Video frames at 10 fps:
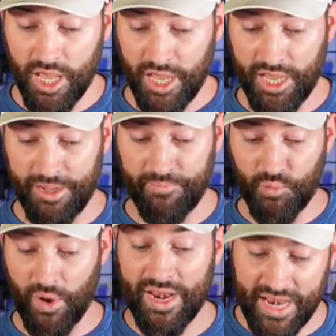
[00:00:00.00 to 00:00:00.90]

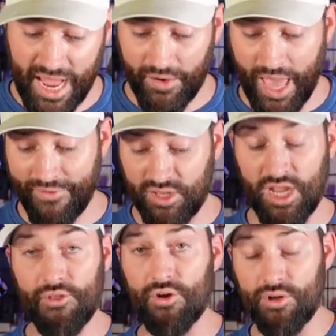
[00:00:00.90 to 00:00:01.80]
Right now, I have
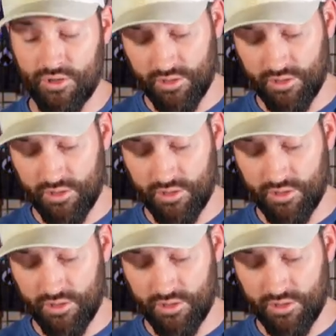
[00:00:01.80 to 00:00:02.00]
another